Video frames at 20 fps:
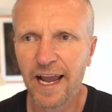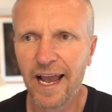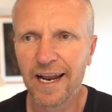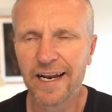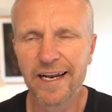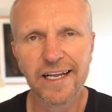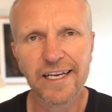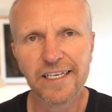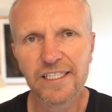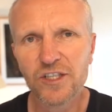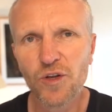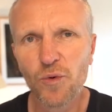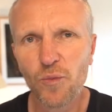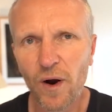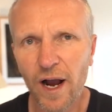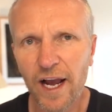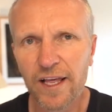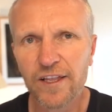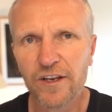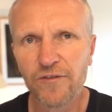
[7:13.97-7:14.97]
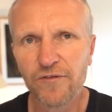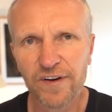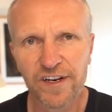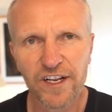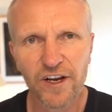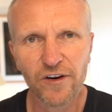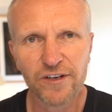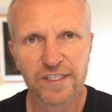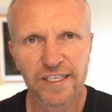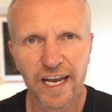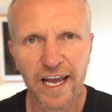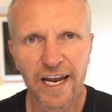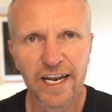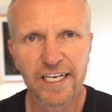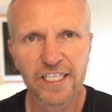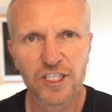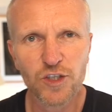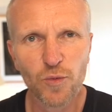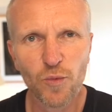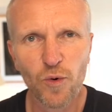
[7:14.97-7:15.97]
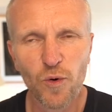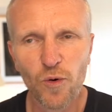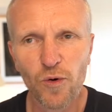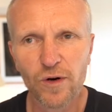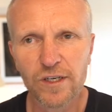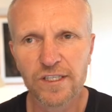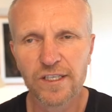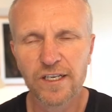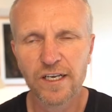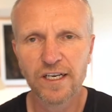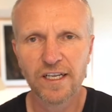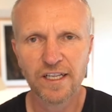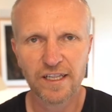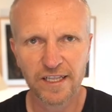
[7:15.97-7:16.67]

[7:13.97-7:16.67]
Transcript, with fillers: and it is the way that videos are heading towards.